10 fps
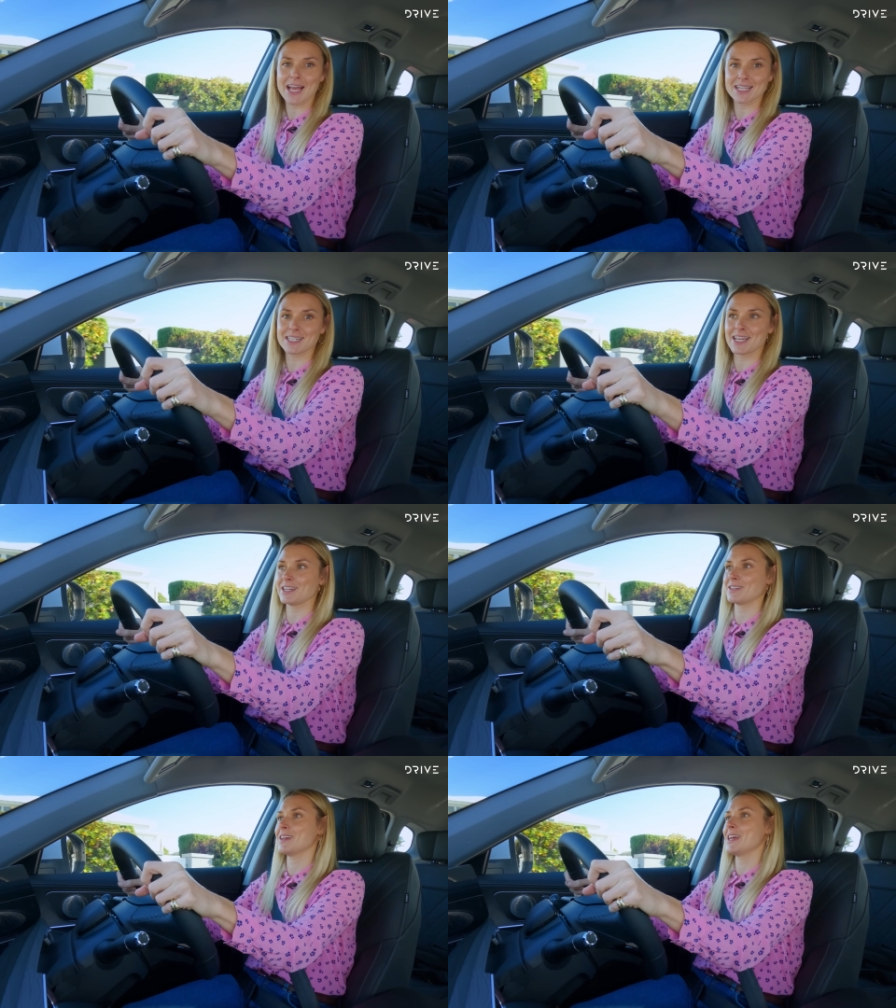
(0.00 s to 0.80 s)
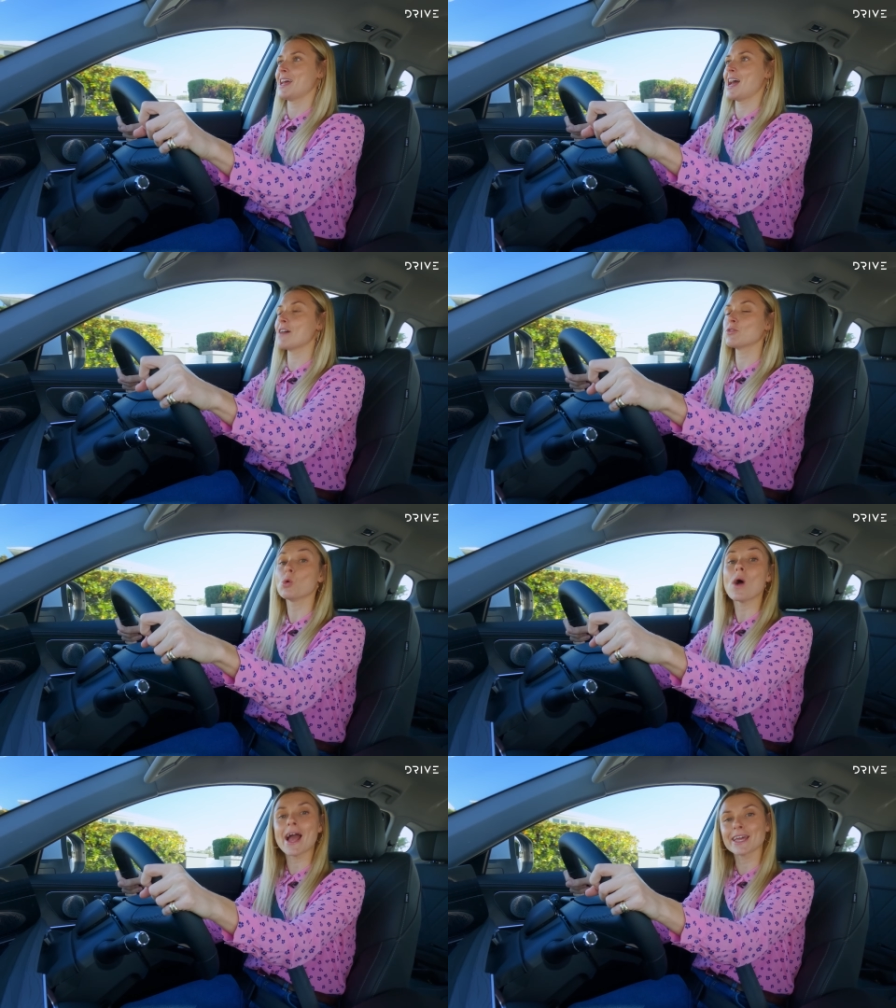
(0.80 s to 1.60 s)
testing and have a
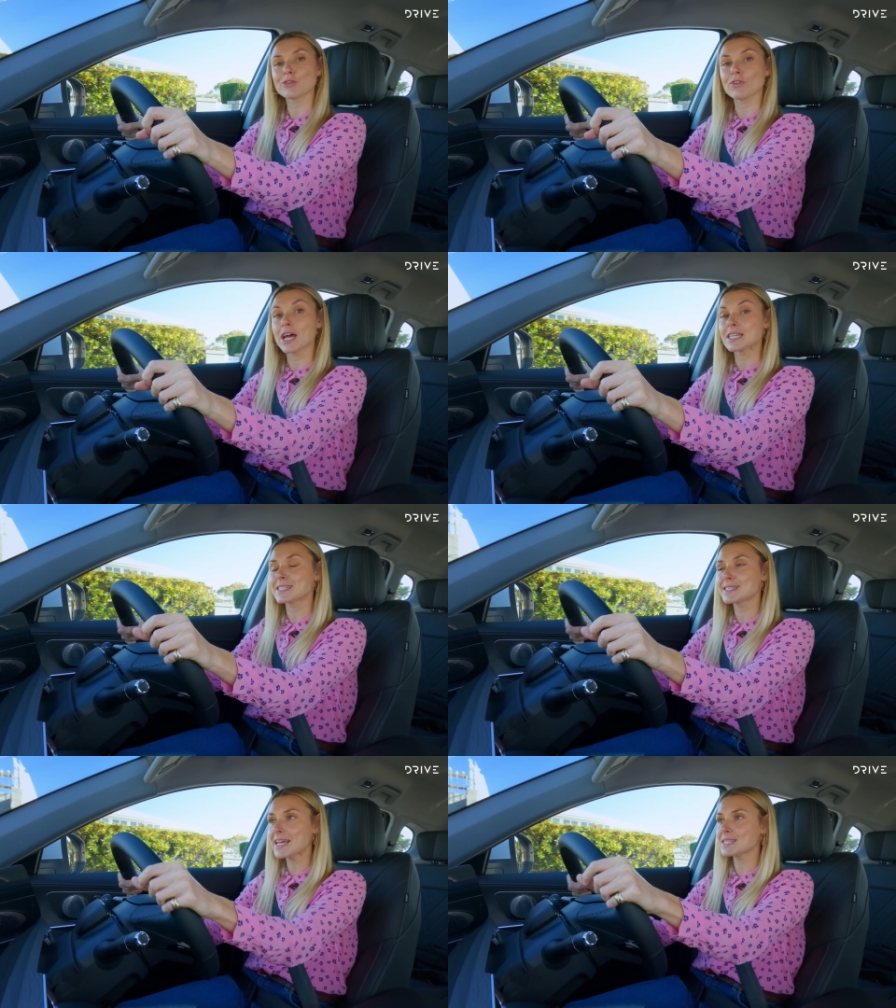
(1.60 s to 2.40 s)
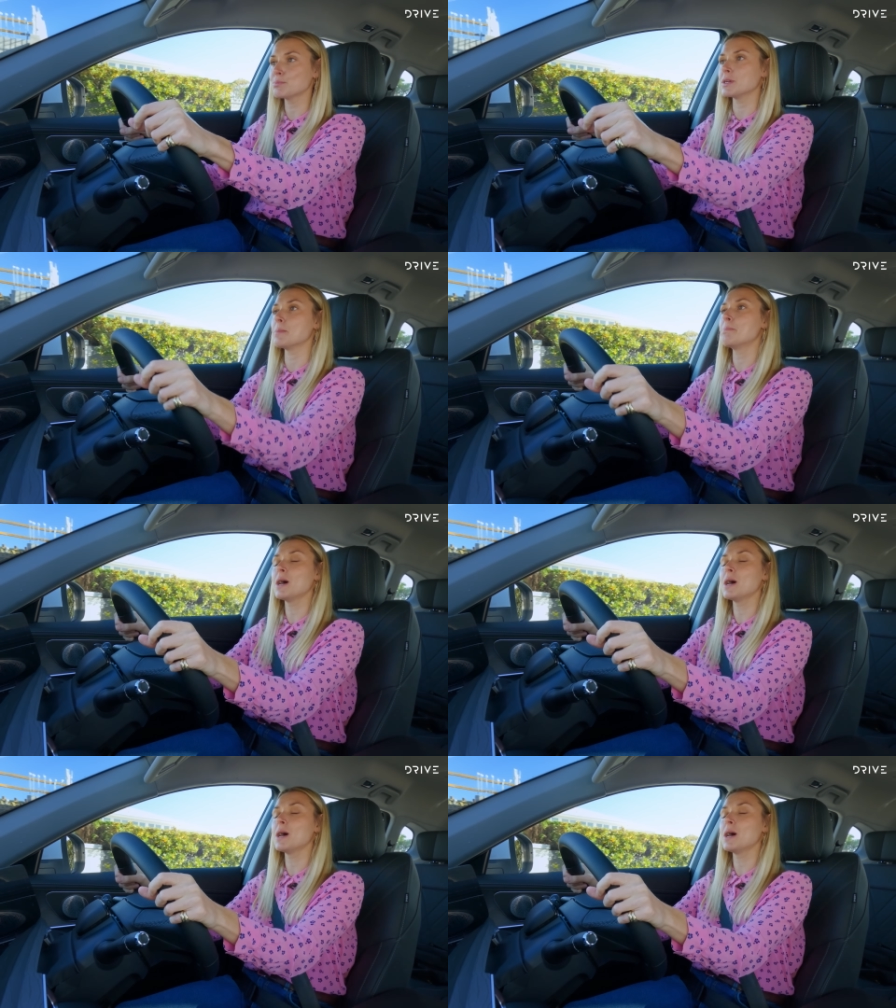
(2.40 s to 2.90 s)
more accurate assessment.